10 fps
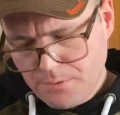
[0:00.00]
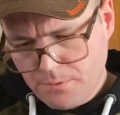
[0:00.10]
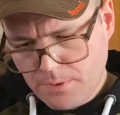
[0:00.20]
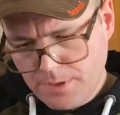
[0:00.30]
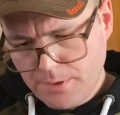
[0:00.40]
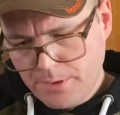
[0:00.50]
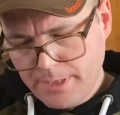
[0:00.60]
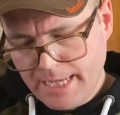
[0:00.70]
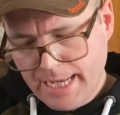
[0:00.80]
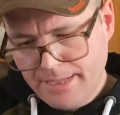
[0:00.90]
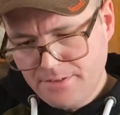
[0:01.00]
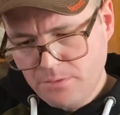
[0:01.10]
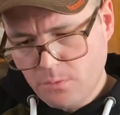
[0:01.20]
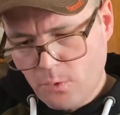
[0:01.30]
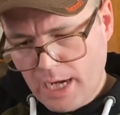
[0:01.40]
108
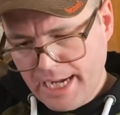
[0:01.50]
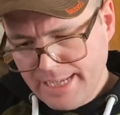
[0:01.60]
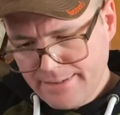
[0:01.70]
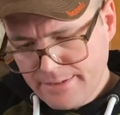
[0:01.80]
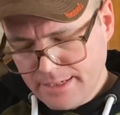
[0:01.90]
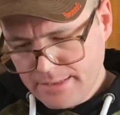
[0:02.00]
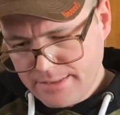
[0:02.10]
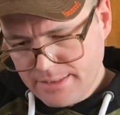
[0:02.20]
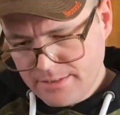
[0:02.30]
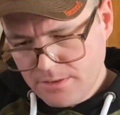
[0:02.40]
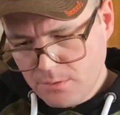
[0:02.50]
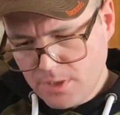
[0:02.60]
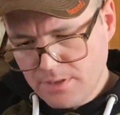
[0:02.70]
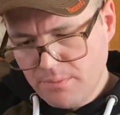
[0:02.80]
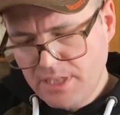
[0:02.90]
wide, and
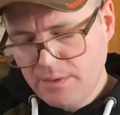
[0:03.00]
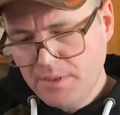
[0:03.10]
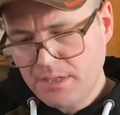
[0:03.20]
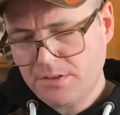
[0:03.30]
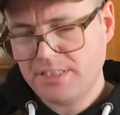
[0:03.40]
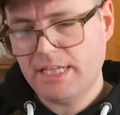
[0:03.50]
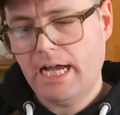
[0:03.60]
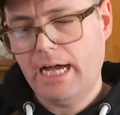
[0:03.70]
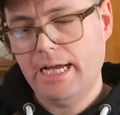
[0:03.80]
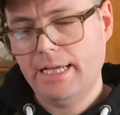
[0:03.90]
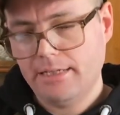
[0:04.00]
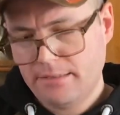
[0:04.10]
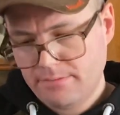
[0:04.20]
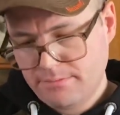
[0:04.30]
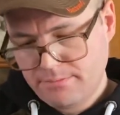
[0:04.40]
61 millimeters high.
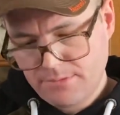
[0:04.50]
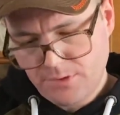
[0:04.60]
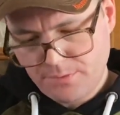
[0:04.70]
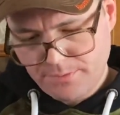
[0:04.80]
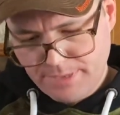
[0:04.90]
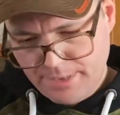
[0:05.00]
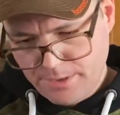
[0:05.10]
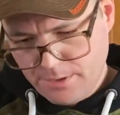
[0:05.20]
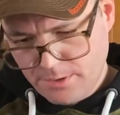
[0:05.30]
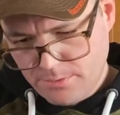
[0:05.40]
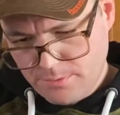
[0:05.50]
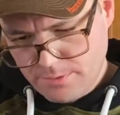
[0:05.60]
So there you go.